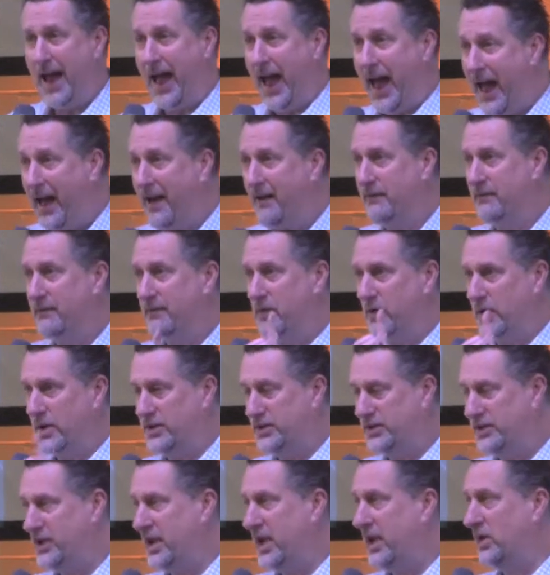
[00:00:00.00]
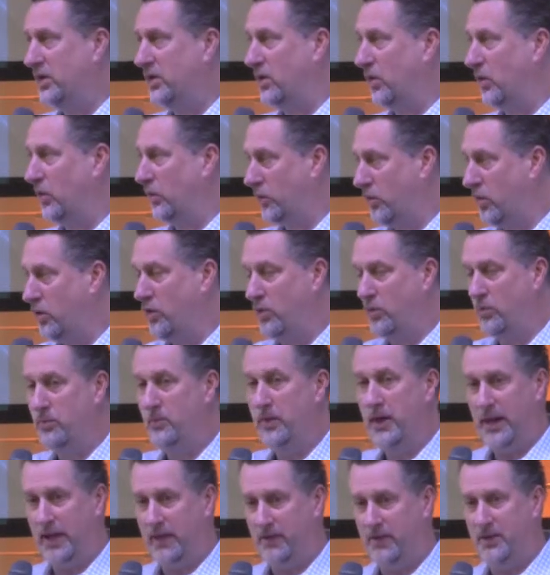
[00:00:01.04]
every single
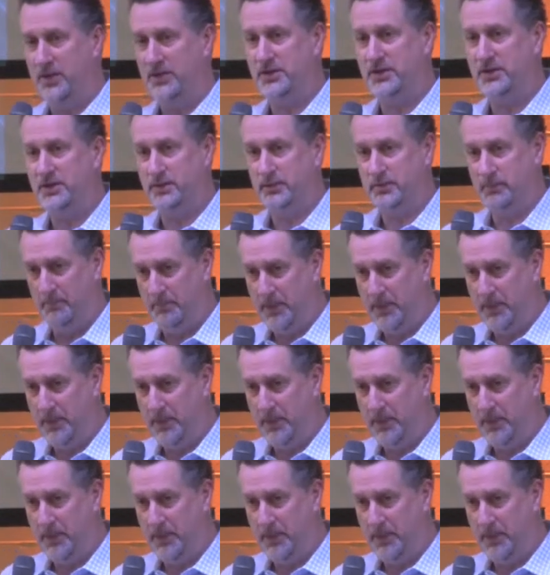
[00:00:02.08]
room in this